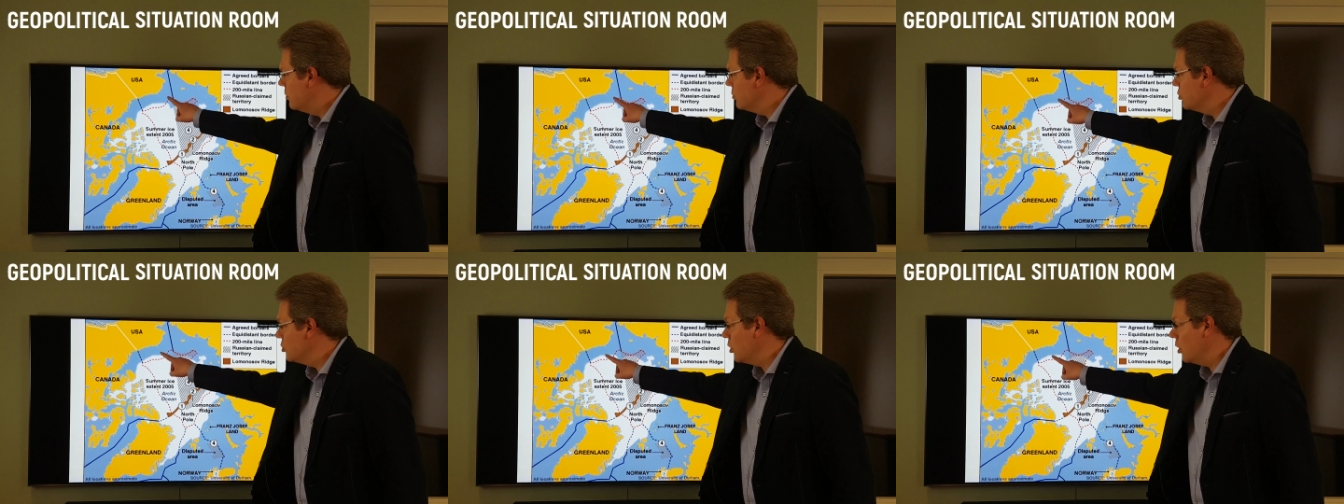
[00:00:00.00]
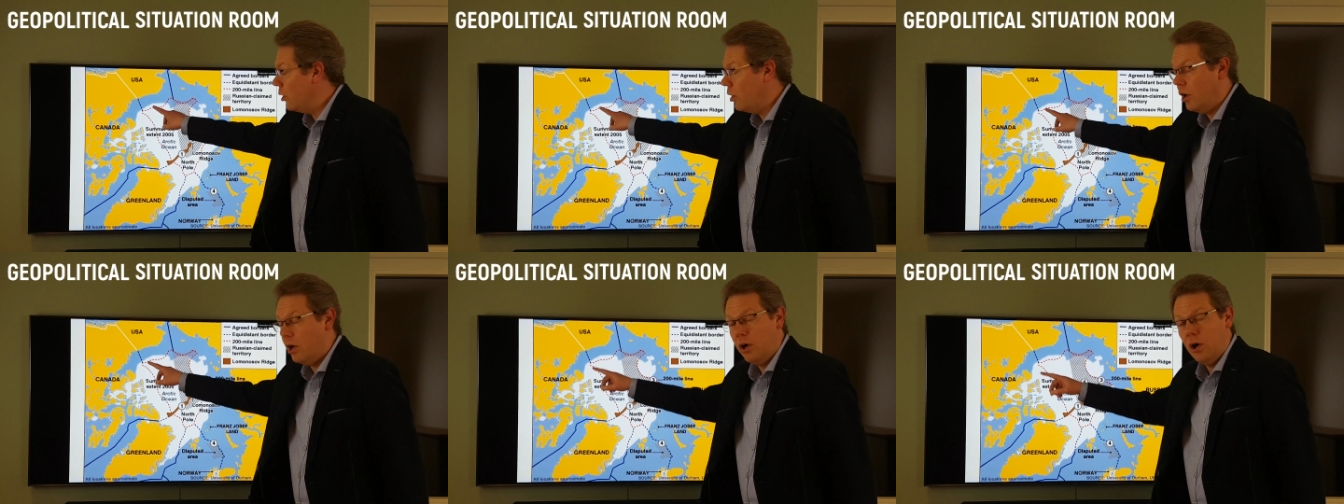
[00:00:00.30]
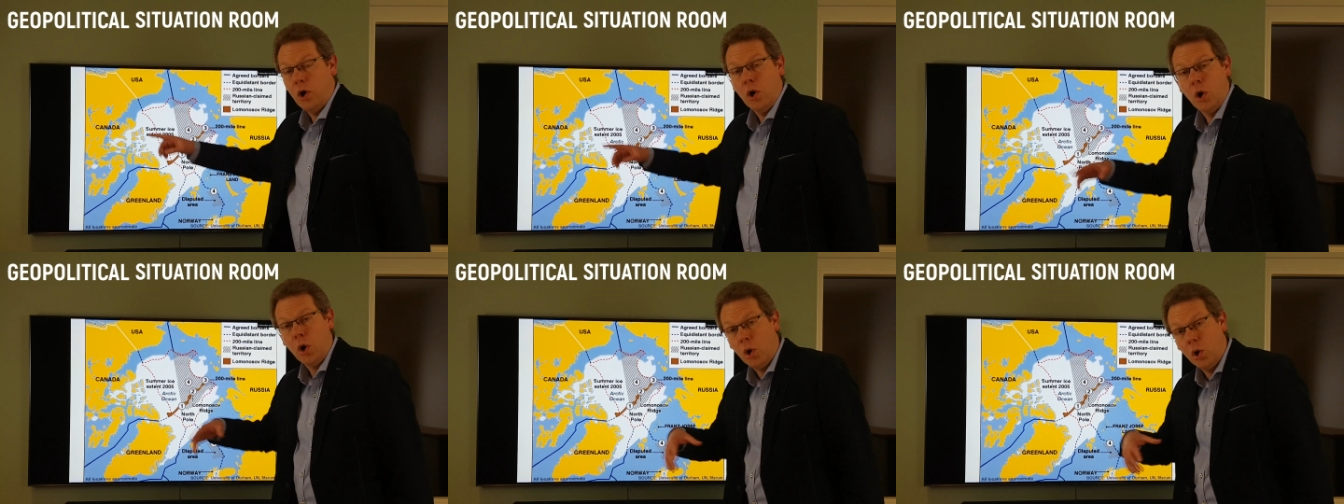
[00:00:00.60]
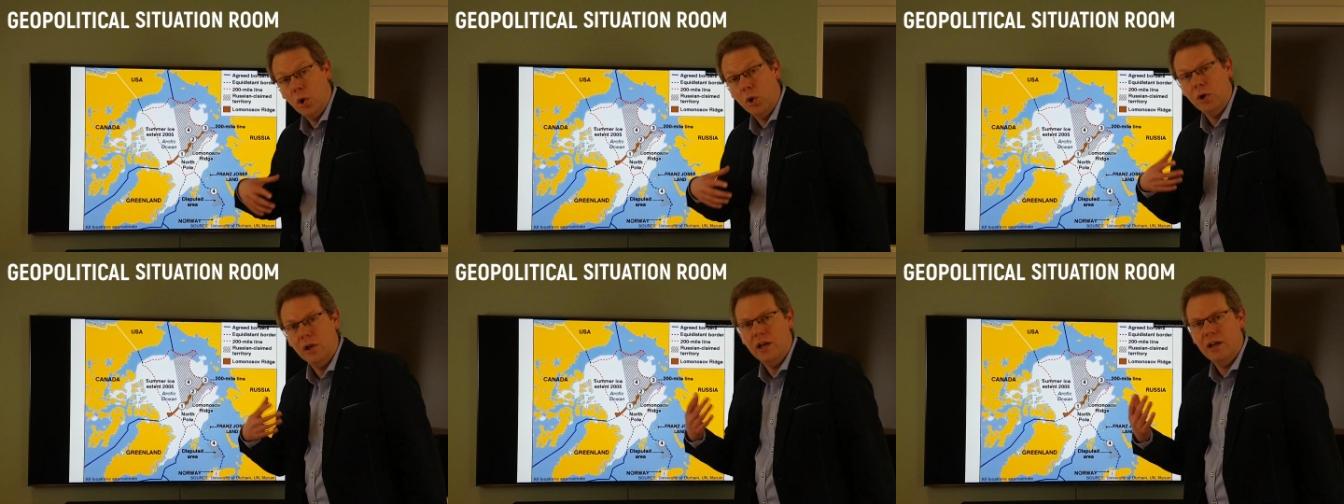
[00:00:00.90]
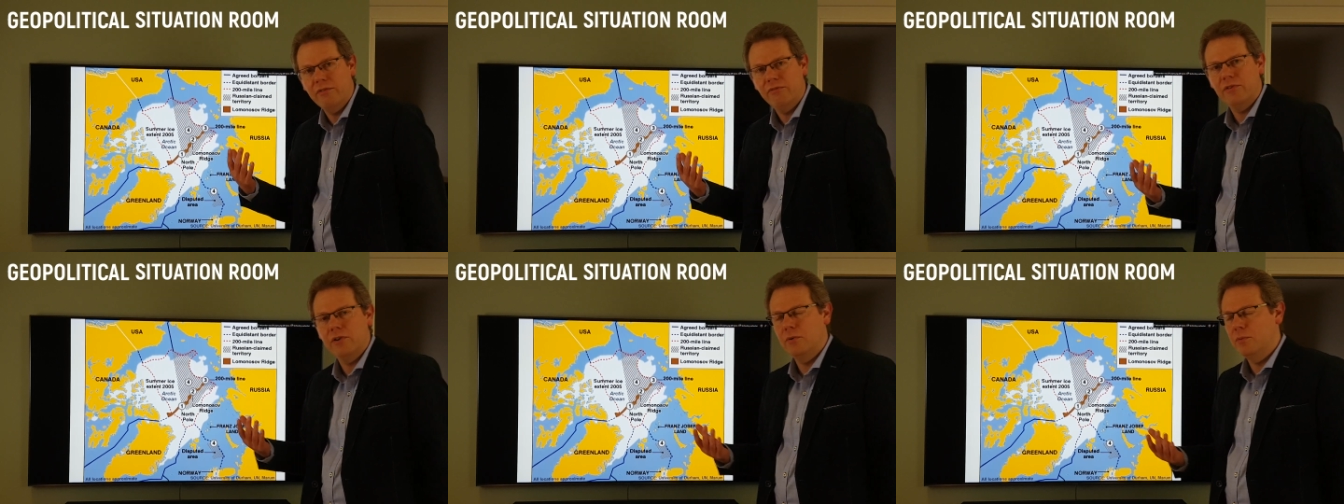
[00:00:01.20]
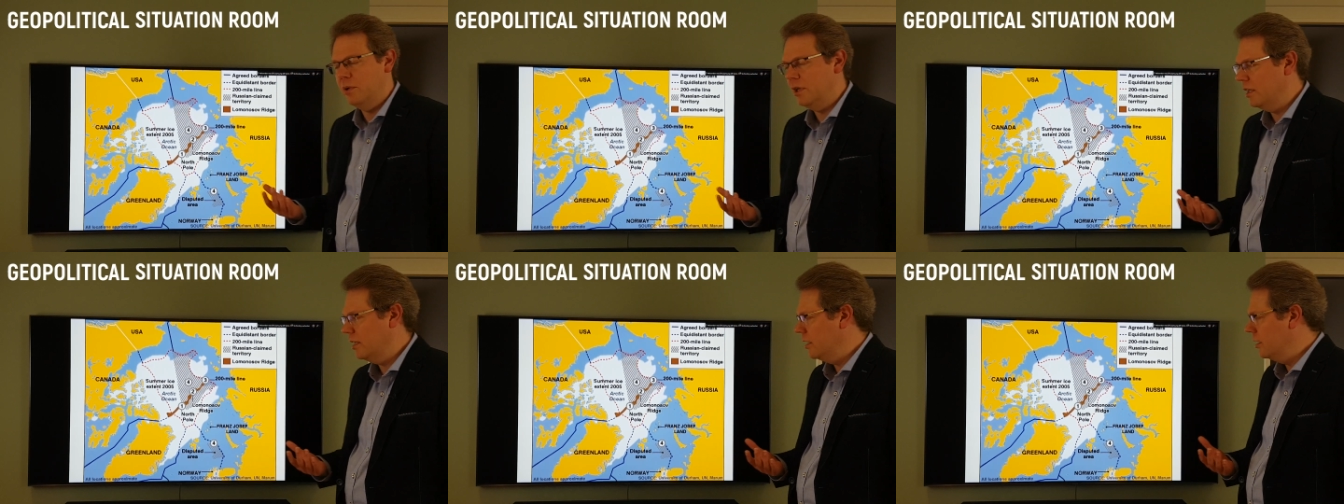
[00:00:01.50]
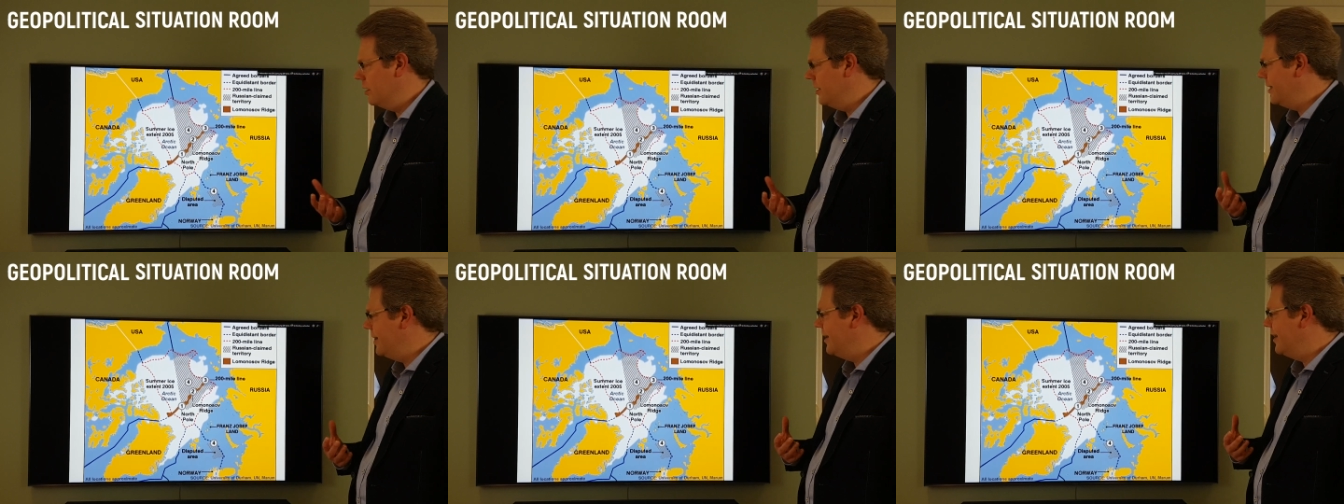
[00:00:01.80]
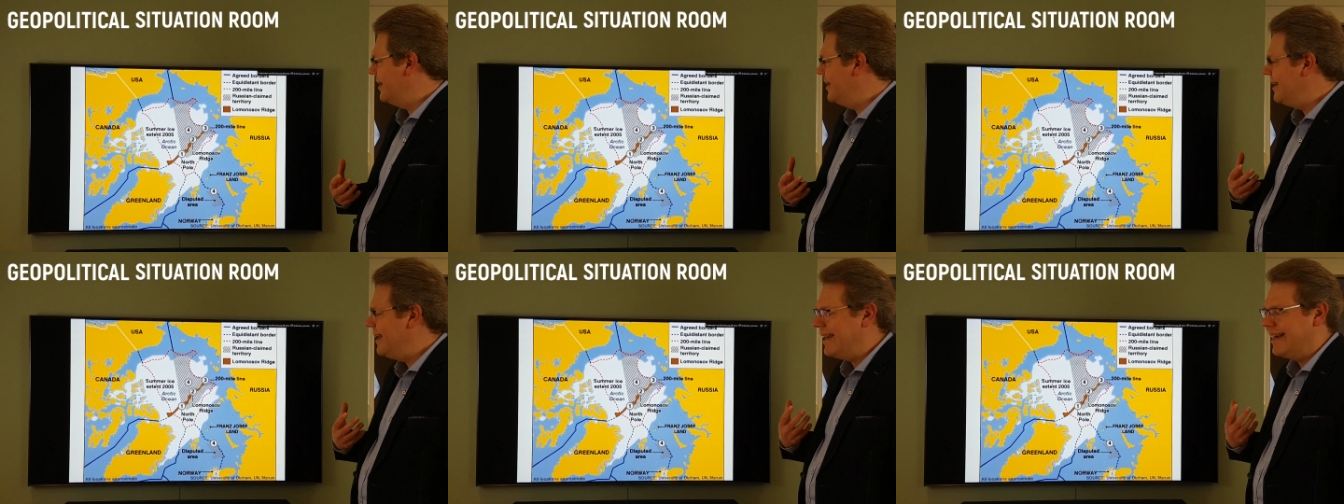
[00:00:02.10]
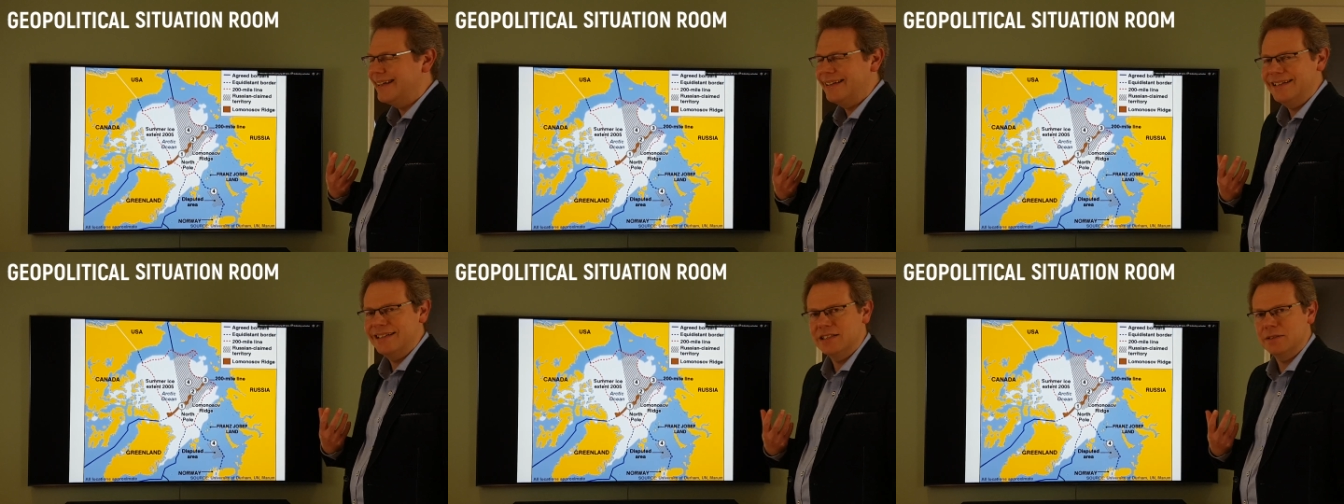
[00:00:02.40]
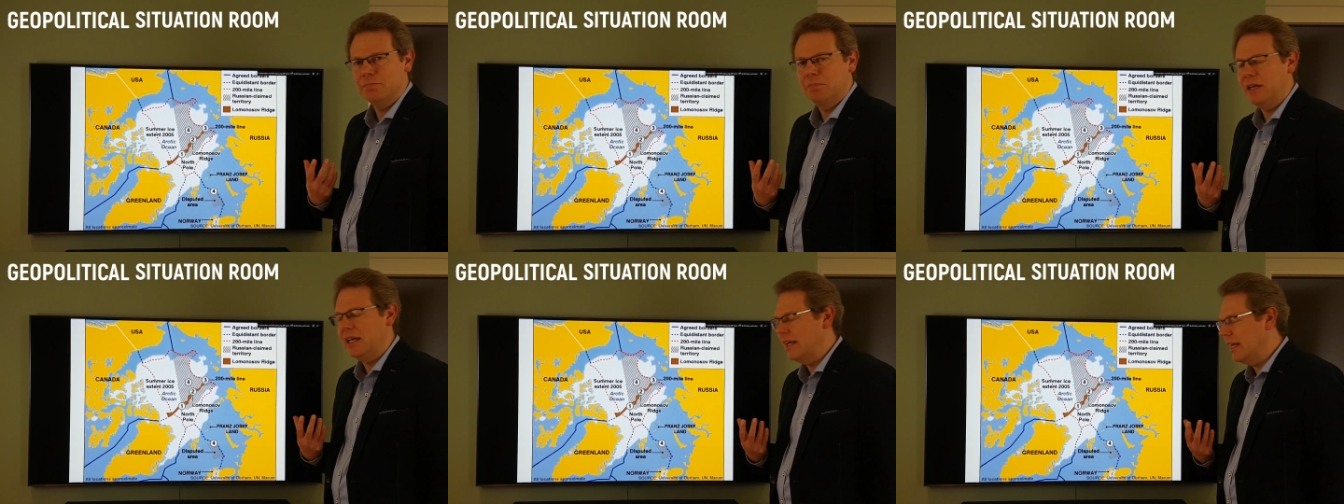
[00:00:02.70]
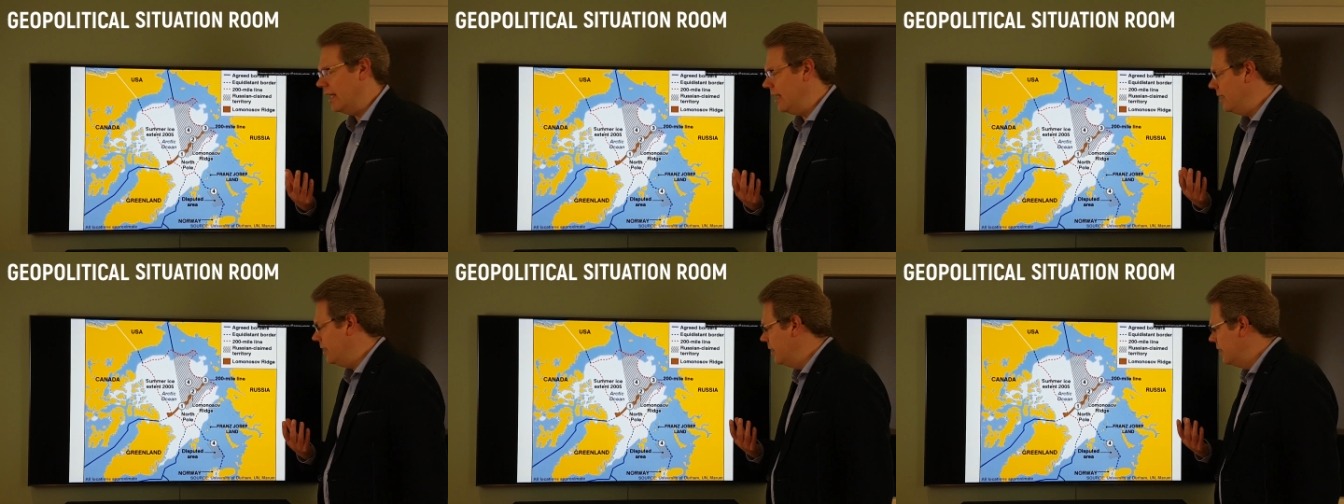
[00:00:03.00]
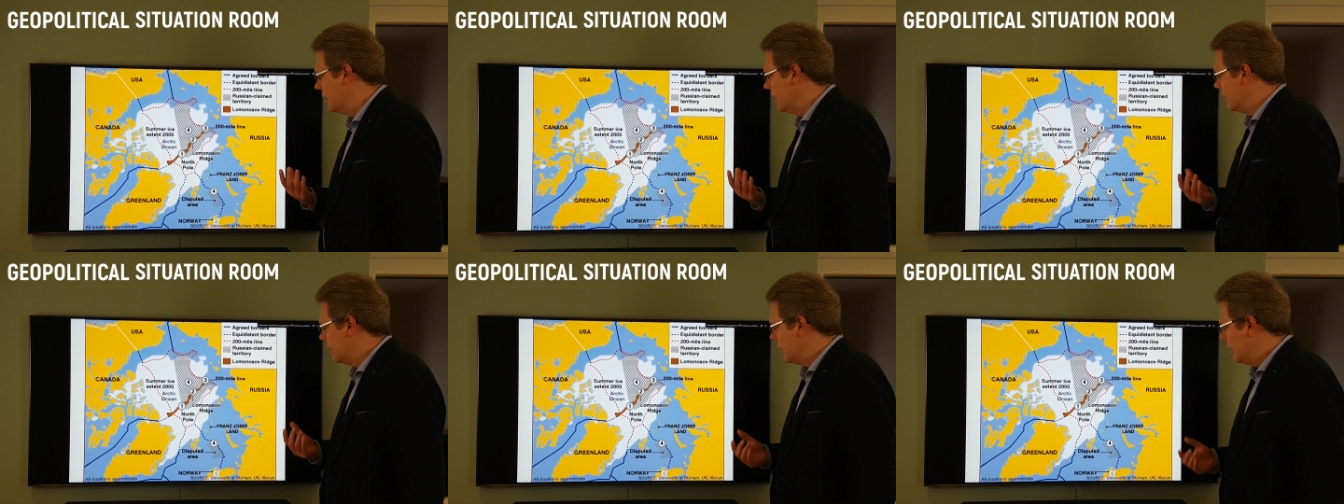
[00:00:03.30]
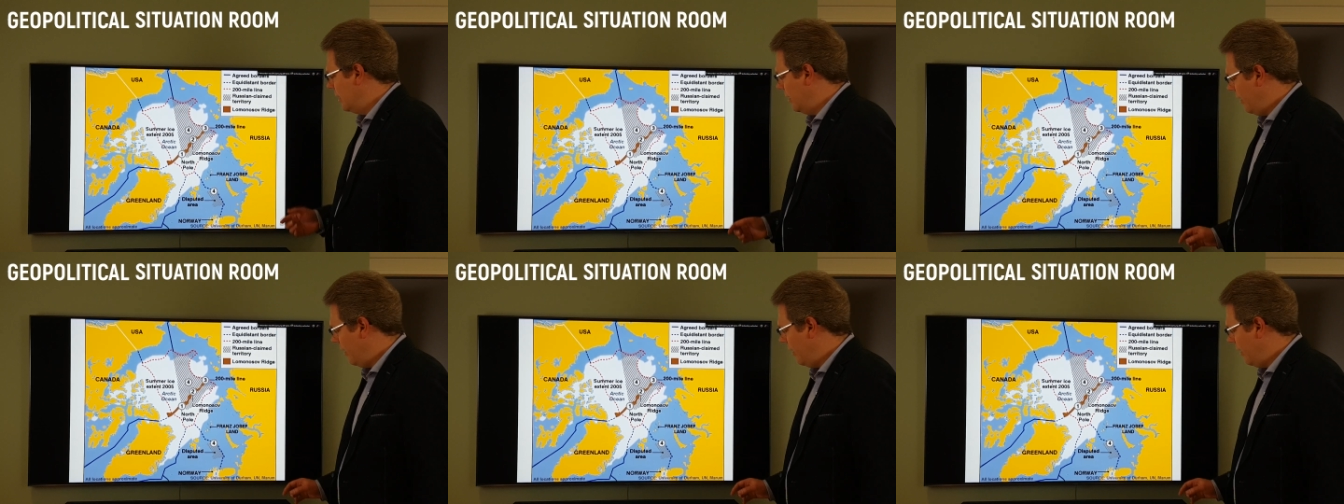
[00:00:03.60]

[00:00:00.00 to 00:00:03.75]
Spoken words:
so a hole, if you will, legally speaking,